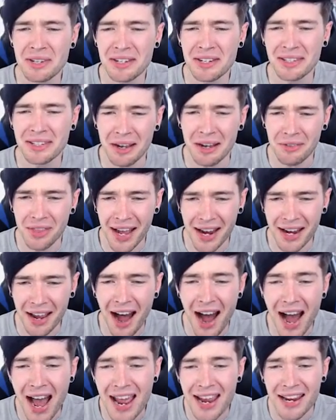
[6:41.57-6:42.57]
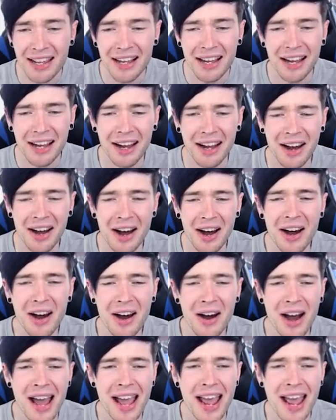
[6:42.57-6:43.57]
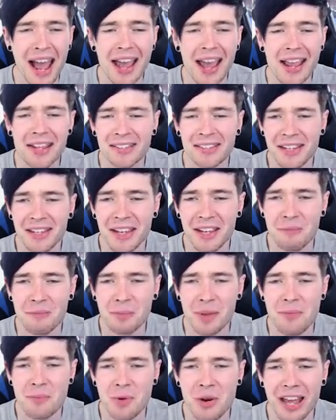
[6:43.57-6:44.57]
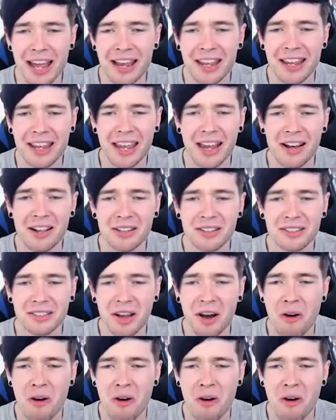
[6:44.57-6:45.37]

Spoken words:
She just killed that guy. Oh, I hate seeing people get killed.